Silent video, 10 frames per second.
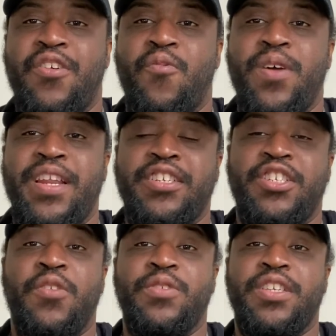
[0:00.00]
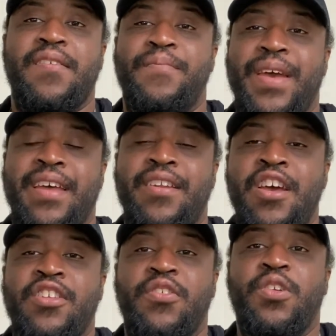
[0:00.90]
when he shows up, and
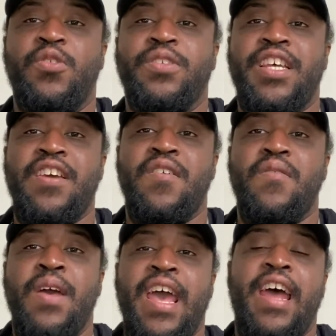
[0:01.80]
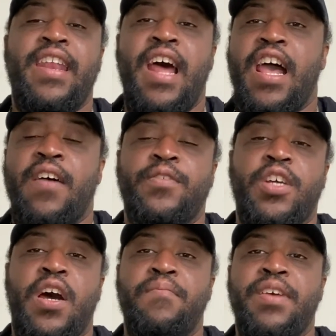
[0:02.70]
to lose him and not have
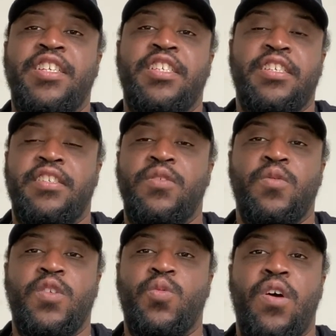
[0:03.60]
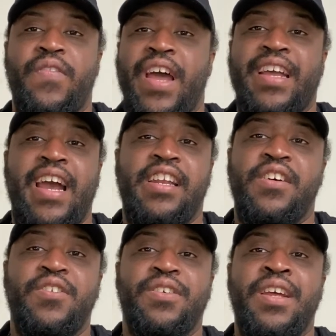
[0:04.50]
John Minchie too as well, that kind
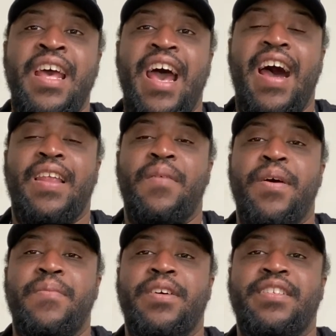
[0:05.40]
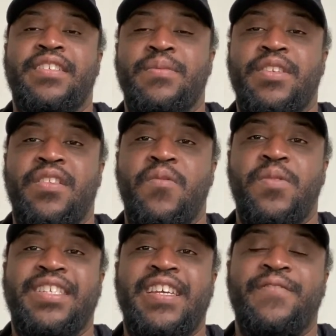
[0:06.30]
of hurt Alabama in terms of the
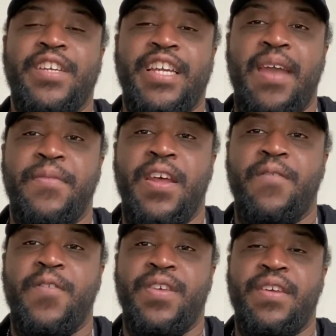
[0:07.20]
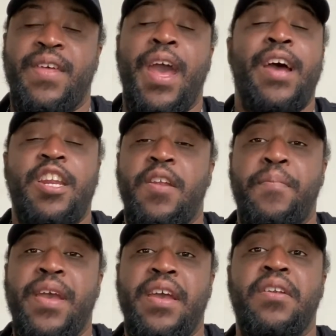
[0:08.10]
receiving game and everything. They had to
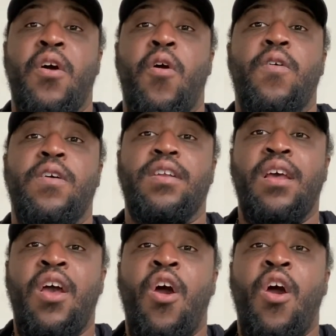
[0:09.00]
depend on